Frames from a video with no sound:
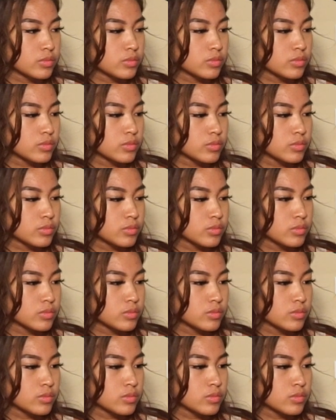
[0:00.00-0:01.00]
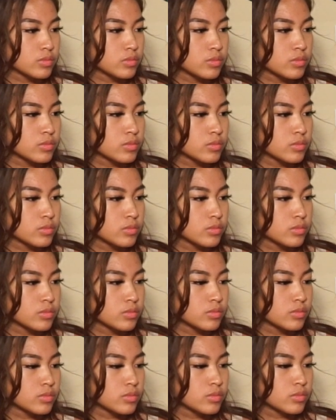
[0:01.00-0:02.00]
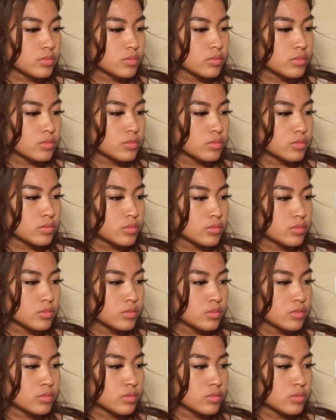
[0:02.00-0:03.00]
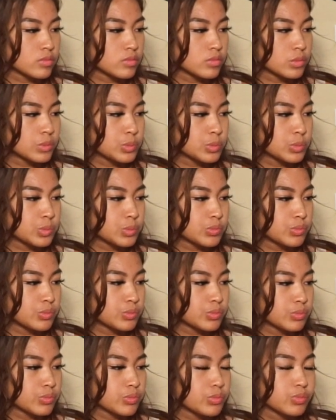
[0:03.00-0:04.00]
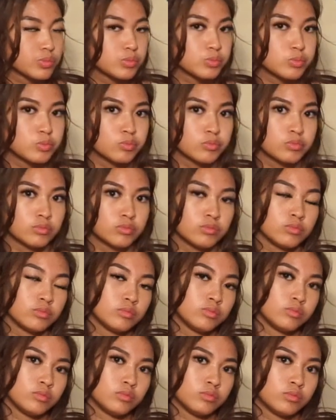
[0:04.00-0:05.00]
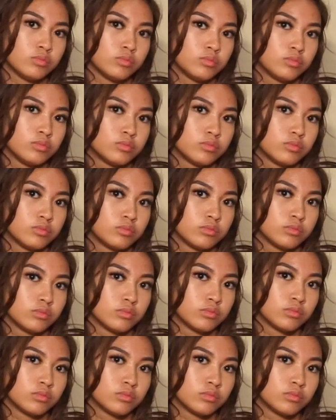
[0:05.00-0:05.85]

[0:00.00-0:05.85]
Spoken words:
[no speech]